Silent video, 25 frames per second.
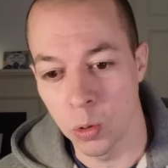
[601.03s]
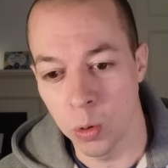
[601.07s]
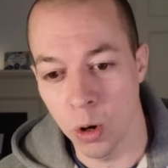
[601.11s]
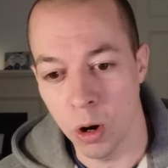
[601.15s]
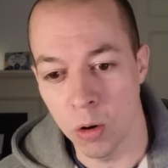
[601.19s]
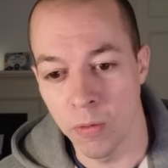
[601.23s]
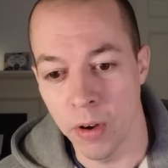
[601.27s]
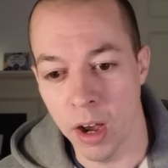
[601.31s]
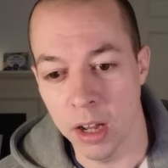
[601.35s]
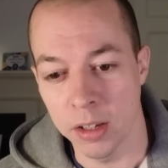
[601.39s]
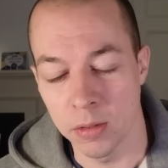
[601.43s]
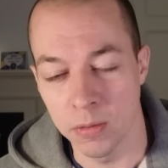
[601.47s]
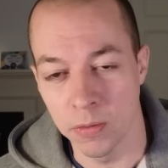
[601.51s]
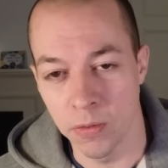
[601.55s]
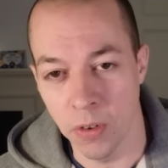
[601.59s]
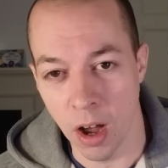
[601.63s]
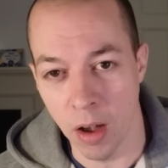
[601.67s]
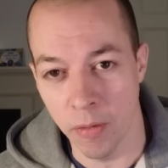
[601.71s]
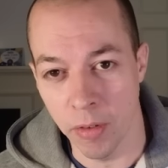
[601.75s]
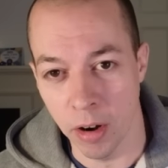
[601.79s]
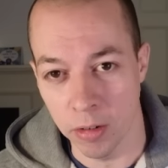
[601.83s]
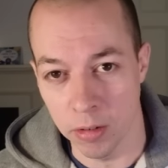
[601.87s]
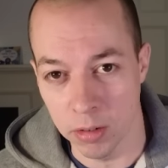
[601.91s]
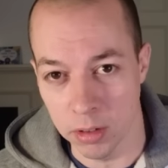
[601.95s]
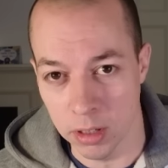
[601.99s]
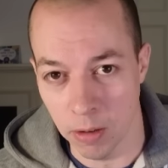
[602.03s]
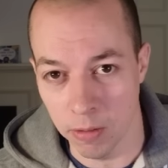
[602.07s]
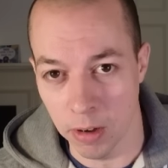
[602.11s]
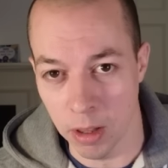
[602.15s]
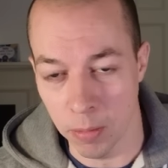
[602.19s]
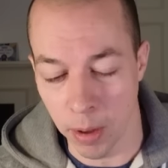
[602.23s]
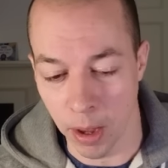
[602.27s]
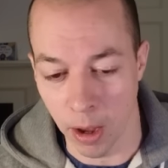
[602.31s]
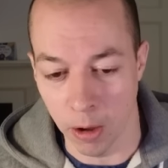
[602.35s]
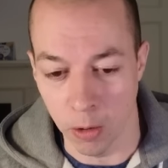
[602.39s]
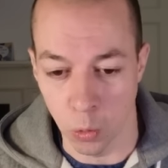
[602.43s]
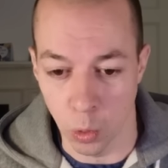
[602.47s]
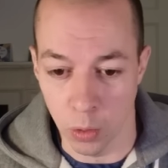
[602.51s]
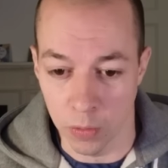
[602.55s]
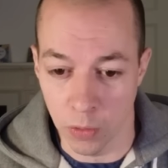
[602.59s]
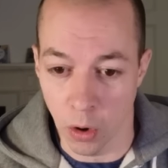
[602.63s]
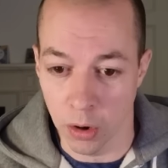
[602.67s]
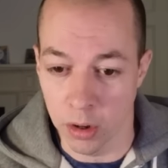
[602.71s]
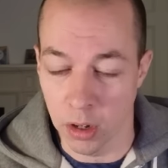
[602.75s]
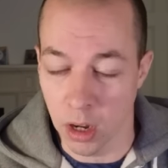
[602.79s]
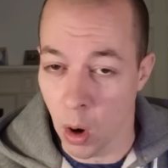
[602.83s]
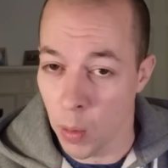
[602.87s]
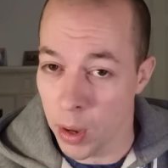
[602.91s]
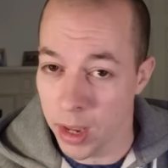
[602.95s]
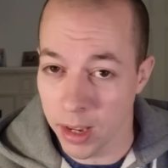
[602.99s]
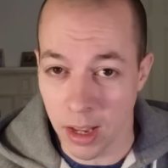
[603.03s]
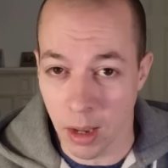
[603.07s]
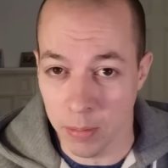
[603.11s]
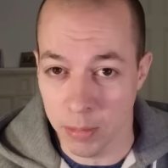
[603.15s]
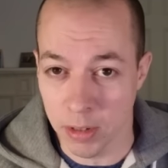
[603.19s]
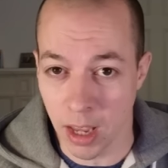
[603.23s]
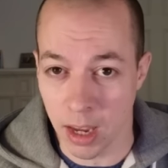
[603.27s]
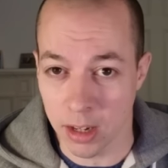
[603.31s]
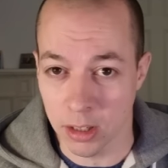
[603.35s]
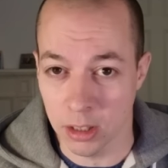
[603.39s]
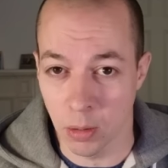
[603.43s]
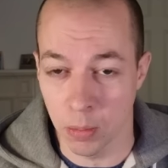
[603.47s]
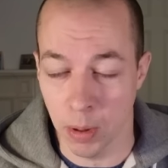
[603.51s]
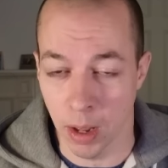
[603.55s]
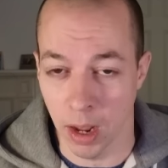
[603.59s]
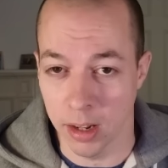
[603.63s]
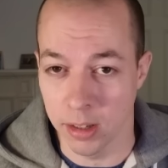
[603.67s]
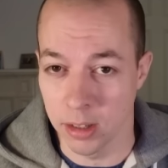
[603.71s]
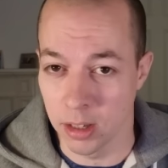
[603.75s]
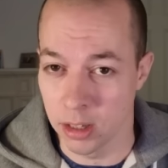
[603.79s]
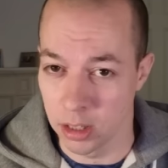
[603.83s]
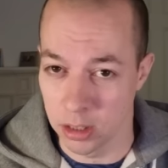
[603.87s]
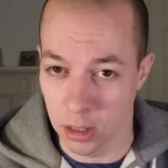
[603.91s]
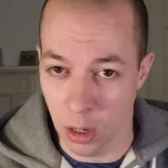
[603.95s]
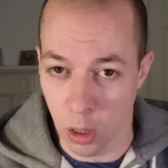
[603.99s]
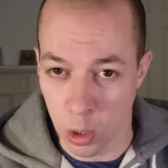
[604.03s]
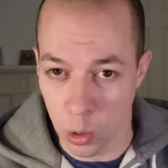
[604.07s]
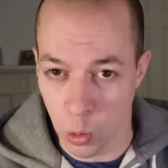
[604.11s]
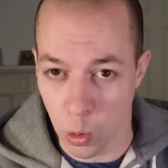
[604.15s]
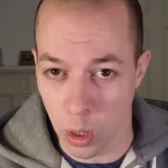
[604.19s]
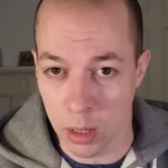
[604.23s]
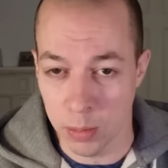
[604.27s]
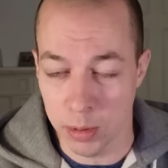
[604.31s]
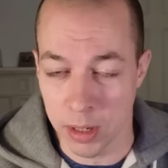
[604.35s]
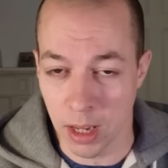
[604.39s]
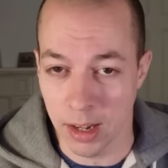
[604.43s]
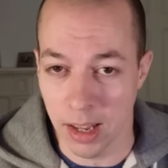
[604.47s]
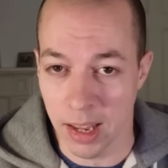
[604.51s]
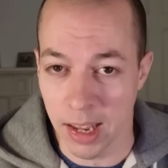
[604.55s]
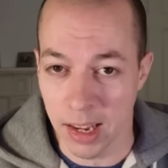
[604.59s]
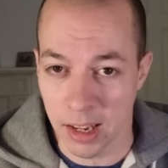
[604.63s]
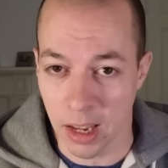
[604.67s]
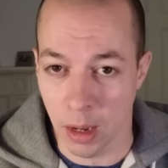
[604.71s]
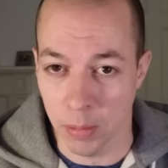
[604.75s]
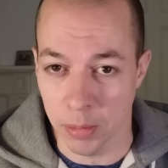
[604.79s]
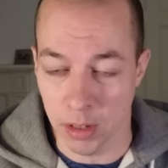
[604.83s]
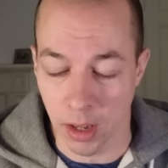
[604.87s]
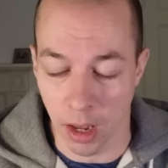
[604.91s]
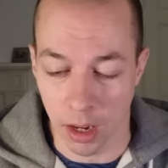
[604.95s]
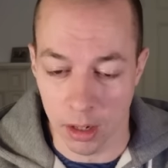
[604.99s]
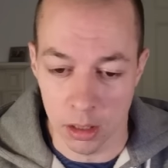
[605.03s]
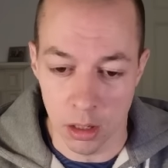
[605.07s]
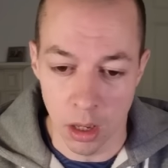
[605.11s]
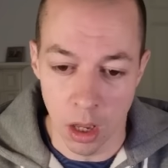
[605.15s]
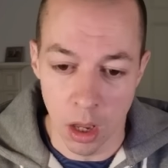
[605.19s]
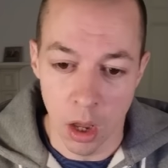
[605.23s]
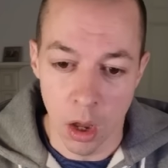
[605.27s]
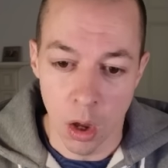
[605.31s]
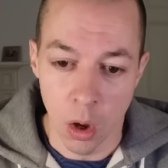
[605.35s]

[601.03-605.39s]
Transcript: £12,570, we've got no income tax to pay, so there's no 20% income tax.